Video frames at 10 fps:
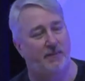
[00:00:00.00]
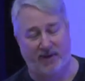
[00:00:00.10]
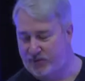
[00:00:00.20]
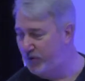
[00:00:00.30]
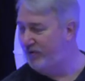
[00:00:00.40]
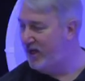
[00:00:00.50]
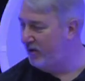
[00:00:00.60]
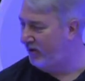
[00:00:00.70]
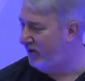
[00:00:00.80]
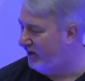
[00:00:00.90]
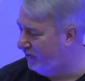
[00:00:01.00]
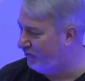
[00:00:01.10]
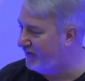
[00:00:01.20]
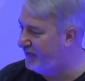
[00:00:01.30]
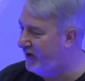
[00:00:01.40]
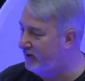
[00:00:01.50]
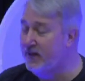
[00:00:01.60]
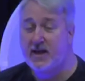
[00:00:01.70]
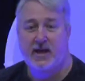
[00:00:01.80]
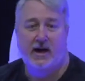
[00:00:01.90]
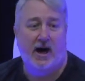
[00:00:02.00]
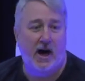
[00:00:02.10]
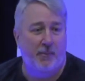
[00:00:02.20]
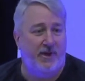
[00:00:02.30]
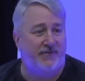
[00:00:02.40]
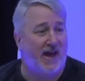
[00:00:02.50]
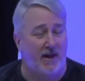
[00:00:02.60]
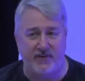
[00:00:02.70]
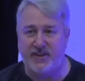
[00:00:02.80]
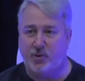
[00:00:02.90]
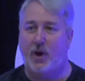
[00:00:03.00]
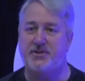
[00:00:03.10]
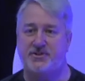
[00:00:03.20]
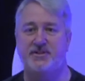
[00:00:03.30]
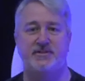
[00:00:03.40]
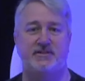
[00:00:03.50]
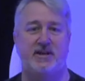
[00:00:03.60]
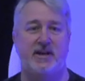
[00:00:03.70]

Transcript: my Twitter handle right there. Um, if you have any questions,